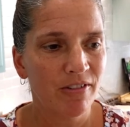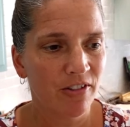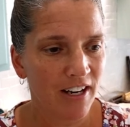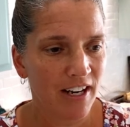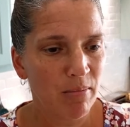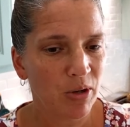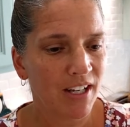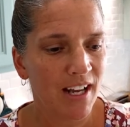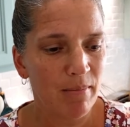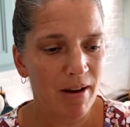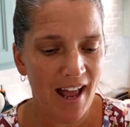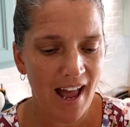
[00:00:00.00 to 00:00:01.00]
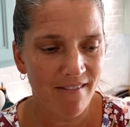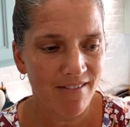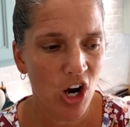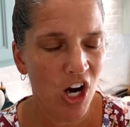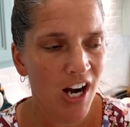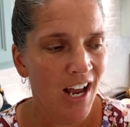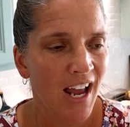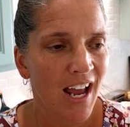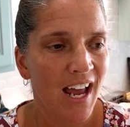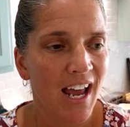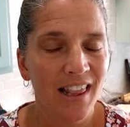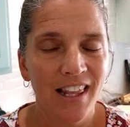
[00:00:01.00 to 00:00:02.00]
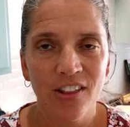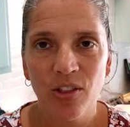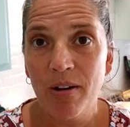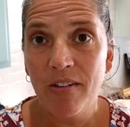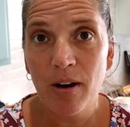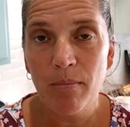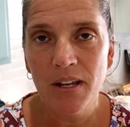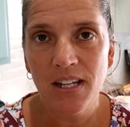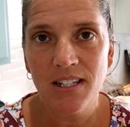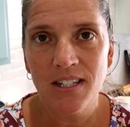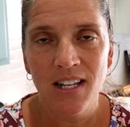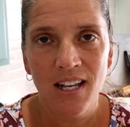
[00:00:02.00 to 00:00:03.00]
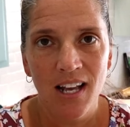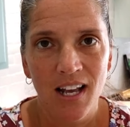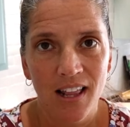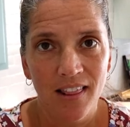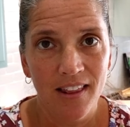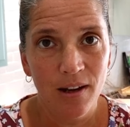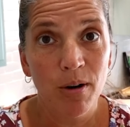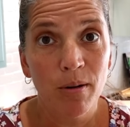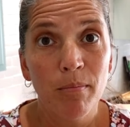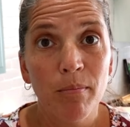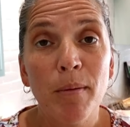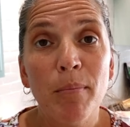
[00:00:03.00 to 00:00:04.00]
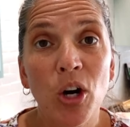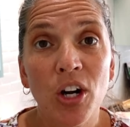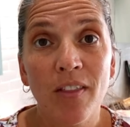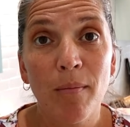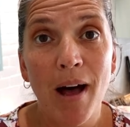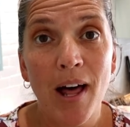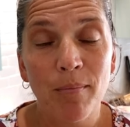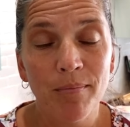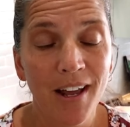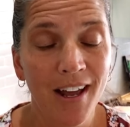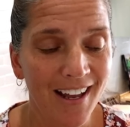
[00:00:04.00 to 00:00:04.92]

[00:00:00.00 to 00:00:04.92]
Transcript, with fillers: before i got brooklyn I had about a half hour and like the refried beans they were they burned on the bottom